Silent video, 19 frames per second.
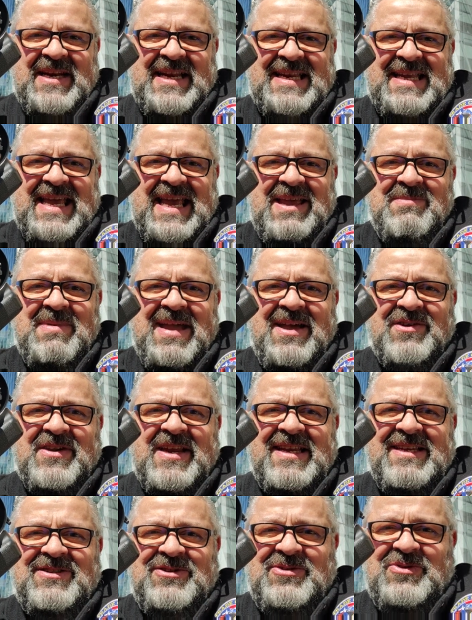when it came
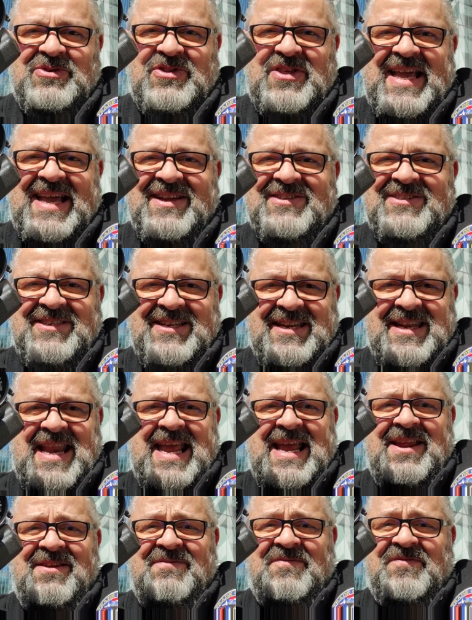out in
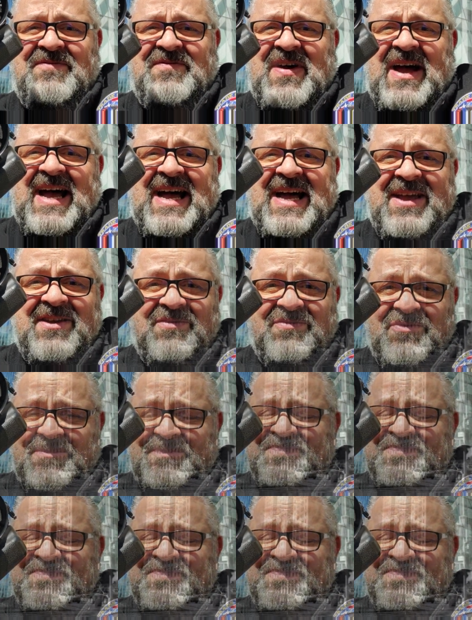2005.